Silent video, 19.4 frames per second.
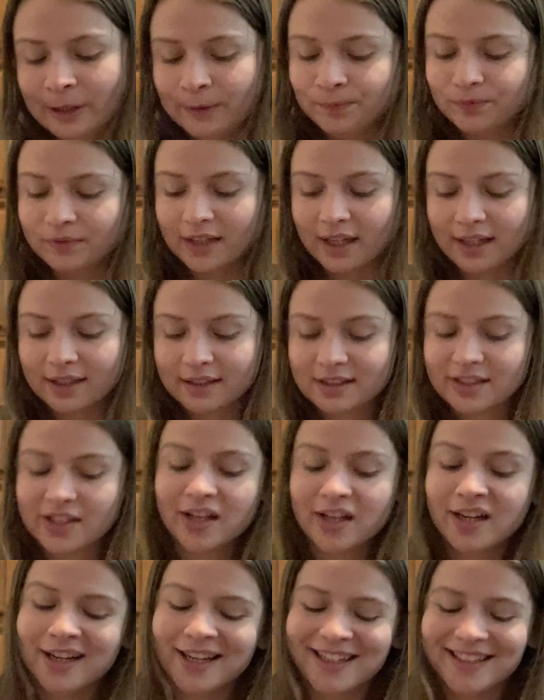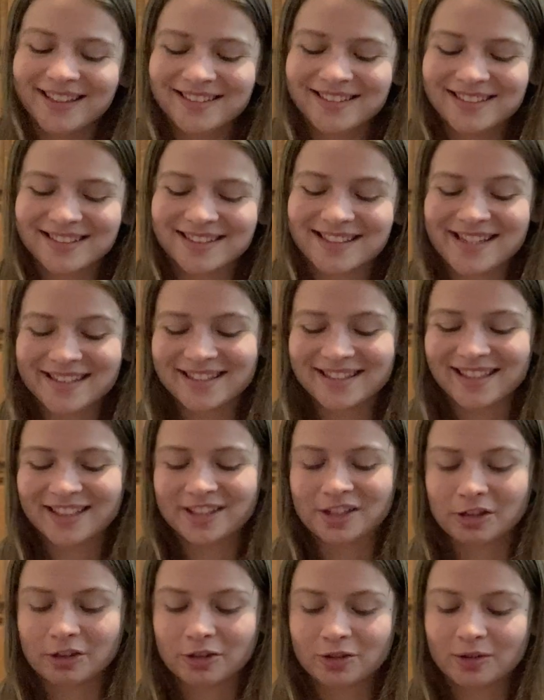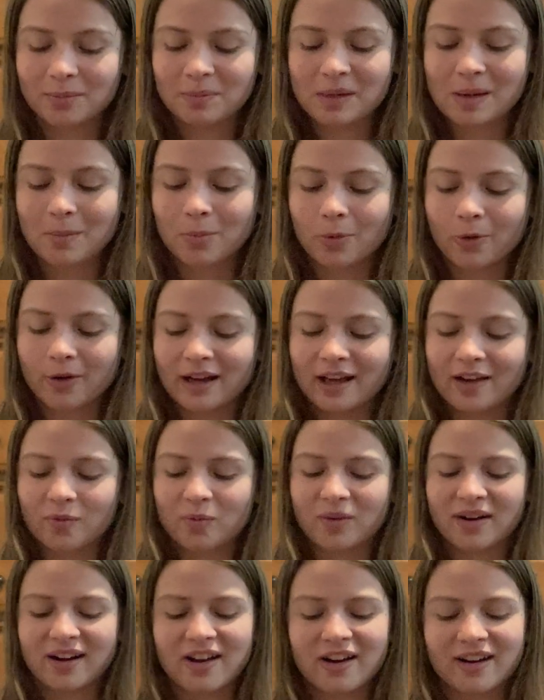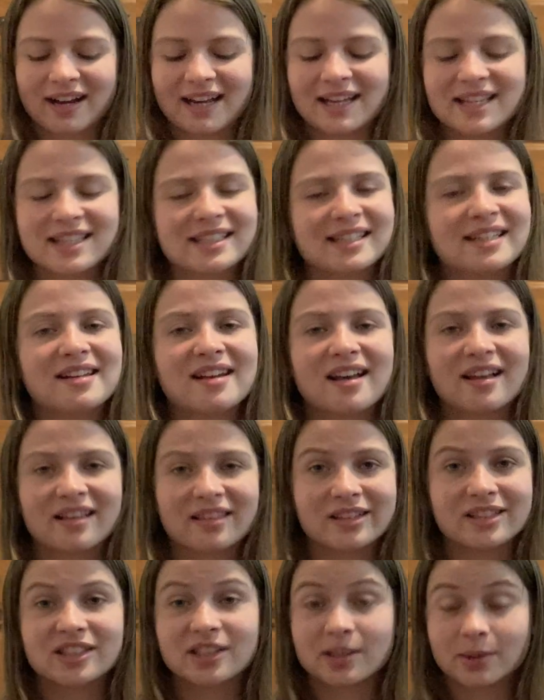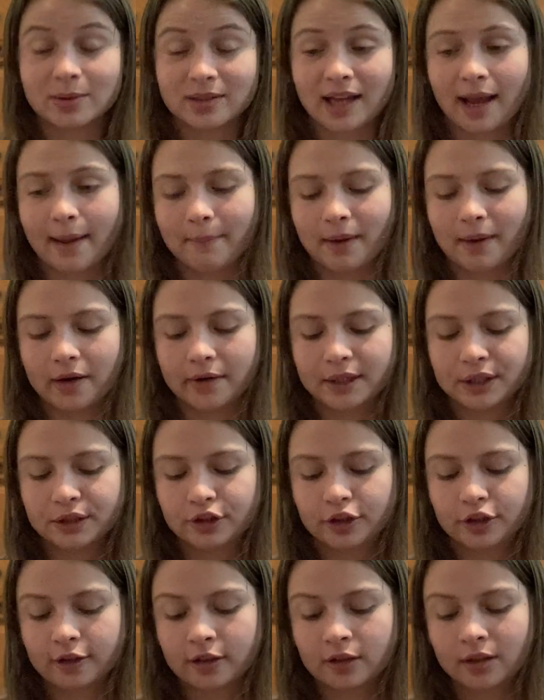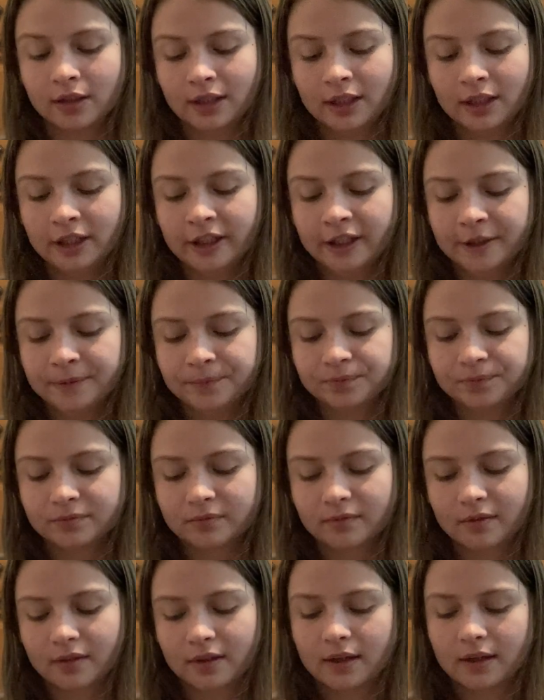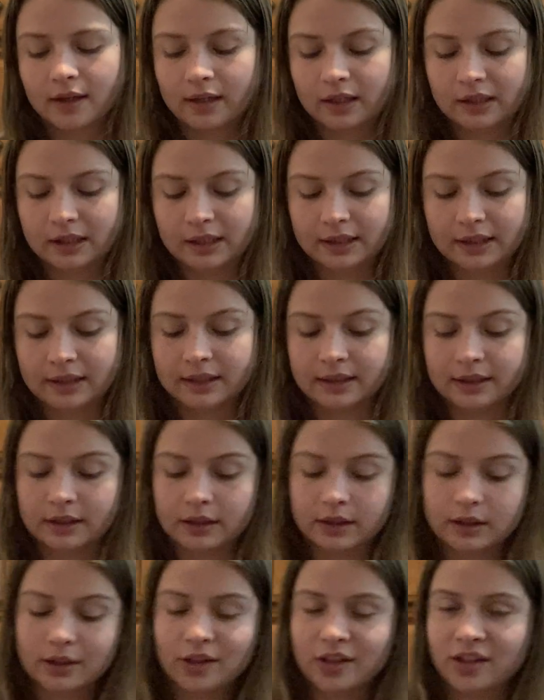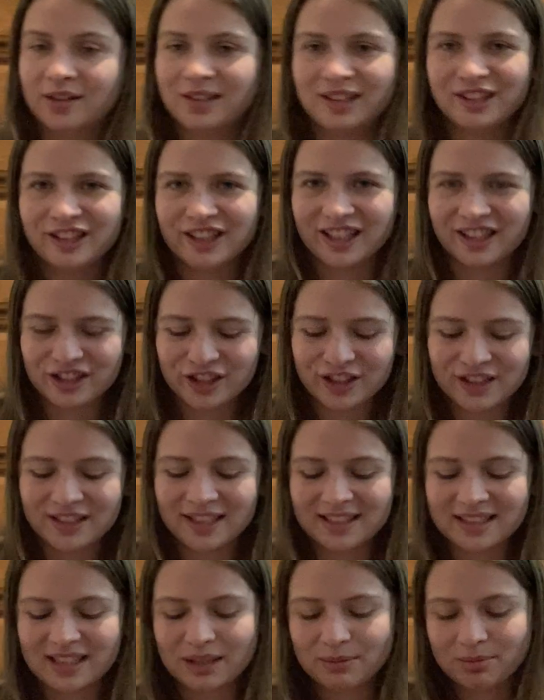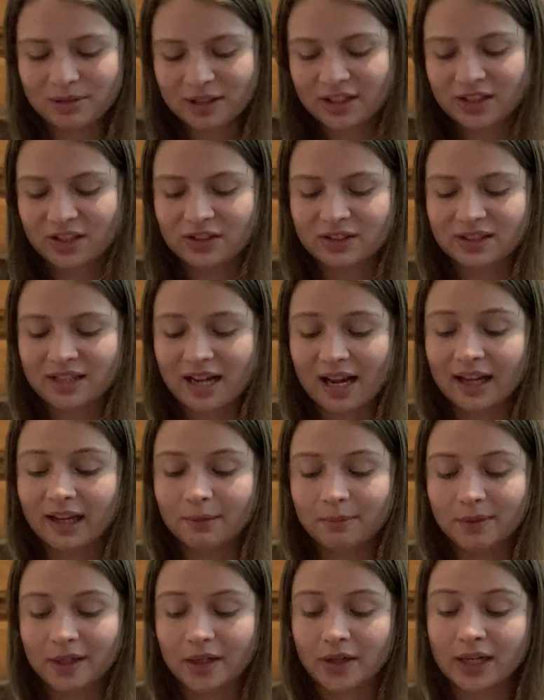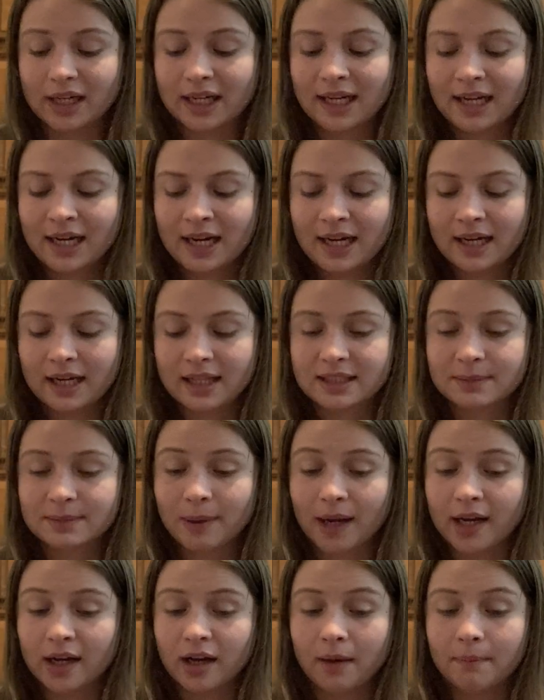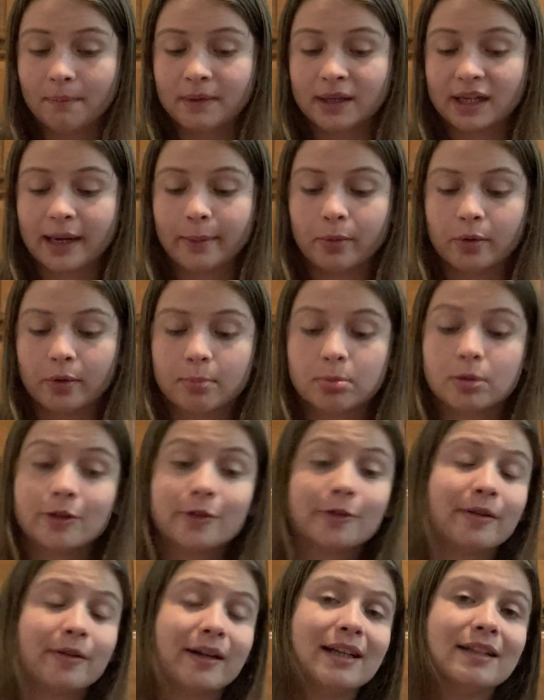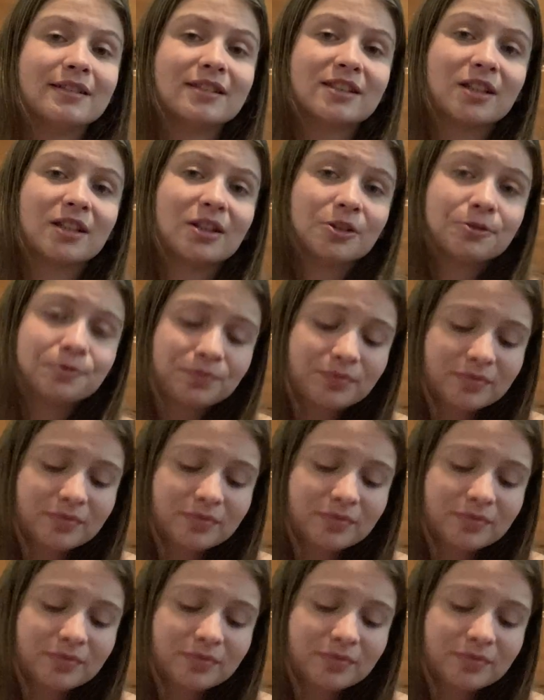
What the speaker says: Next, she says that children being born out of wedlock has nothing to do with gay marriage. And she says that prisoners can't get married despite not being able to procreate, so